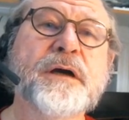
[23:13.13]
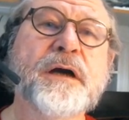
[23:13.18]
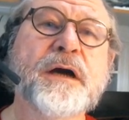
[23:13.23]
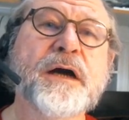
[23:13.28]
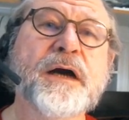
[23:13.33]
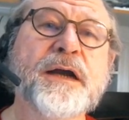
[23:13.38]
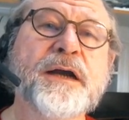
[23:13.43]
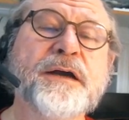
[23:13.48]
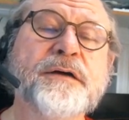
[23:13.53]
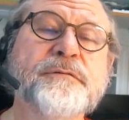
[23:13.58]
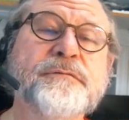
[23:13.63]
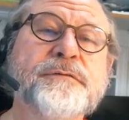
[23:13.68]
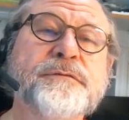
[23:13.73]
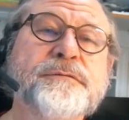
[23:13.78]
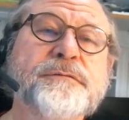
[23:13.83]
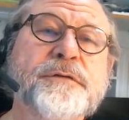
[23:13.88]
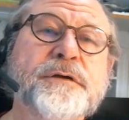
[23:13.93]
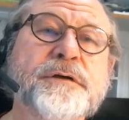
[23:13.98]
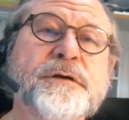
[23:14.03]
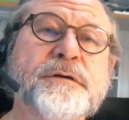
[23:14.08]
I have
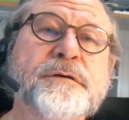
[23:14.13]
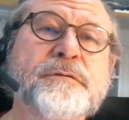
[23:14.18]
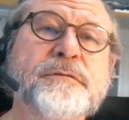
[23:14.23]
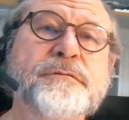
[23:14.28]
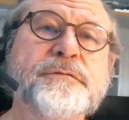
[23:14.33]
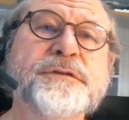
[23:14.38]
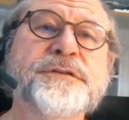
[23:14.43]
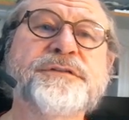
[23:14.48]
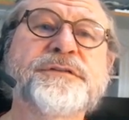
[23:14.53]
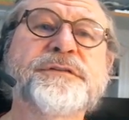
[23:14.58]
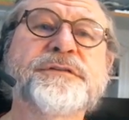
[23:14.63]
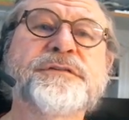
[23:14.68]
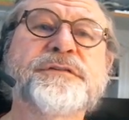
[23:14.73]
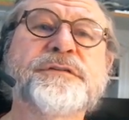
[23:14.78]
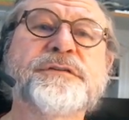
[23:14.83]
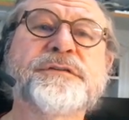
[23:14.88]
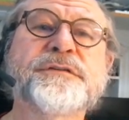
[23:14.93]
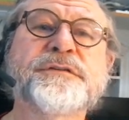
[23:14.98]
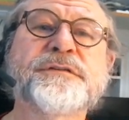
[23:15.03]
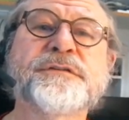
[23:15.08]

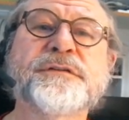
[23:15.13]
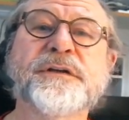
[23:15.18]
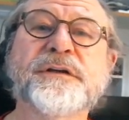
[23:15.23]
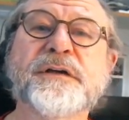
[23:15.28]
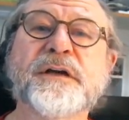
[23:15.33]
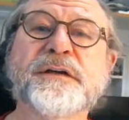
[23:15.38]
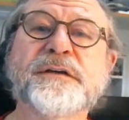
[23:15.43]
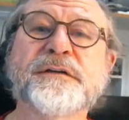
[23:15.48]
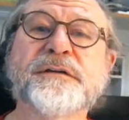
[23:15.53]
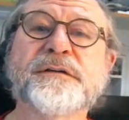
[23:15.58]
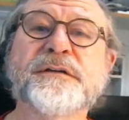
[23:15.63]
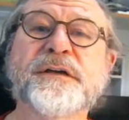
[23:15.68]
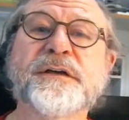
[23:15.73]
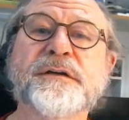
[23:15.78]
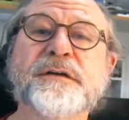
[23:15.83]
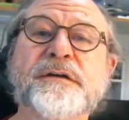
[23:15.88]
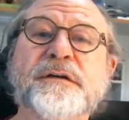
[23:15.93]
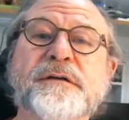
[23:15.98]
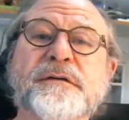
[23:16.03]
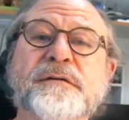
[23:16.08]
resistors, and I could
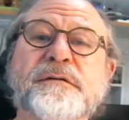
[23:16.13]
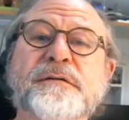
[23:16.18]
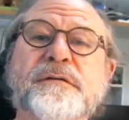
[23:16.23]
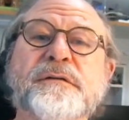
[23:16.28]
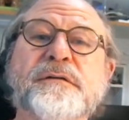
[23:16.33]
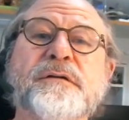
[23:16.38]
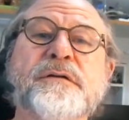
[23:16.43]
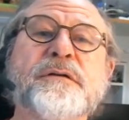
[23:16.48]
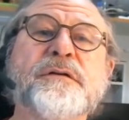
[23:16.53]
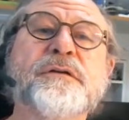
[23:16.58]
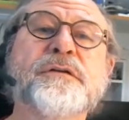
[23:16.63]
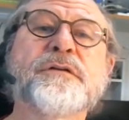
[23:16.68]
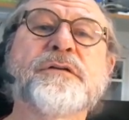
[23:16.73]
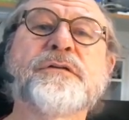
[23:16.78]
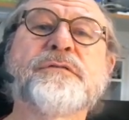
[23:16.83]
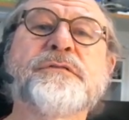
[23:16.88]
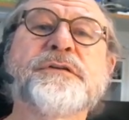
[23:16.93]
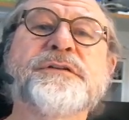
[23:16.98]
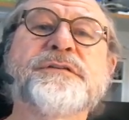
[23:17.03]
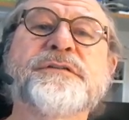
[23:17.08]
take the
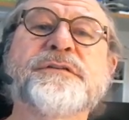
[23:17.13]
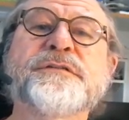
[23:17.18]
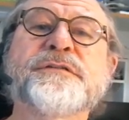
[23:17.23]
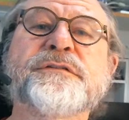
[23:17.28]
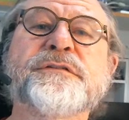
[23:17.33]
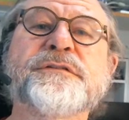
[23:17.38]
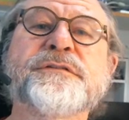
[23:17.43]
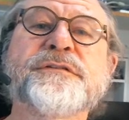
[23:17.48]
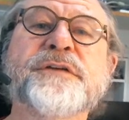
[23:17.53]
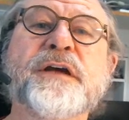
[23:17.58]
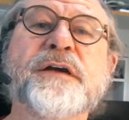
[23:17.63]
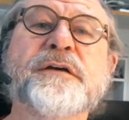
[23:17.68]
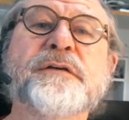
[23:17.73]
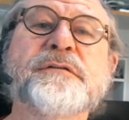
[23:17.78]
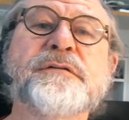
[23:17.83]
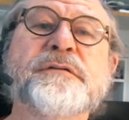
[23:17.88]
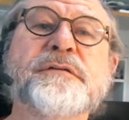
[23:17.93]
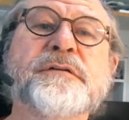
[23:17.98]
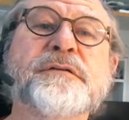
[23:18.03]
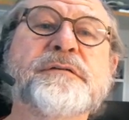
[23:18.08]
resistors
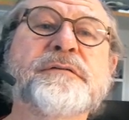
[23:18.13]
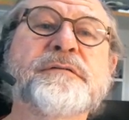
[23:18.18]
out.